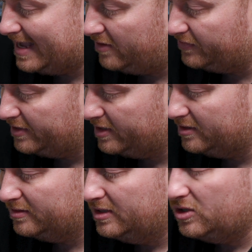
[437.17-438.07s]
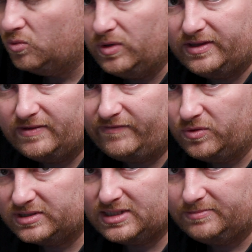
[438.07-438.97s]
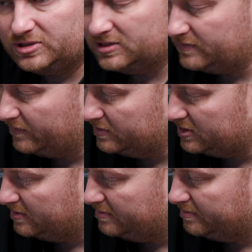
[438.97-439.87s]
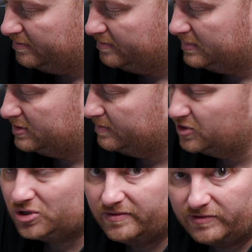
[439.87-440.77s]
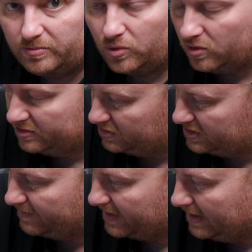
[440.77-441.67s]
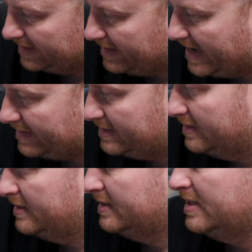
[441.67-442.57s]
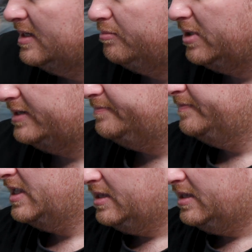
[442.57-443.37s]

out there, with a few exceptions for some server boards or something like that. But